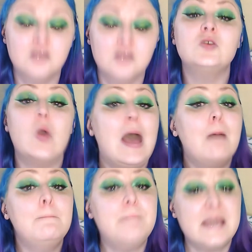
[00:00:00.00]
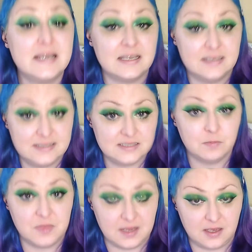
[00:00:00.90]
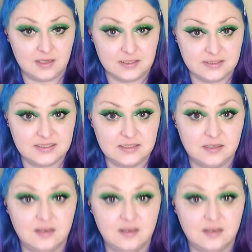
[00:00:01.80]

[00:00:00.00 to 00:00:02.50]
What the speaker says: So how big something is.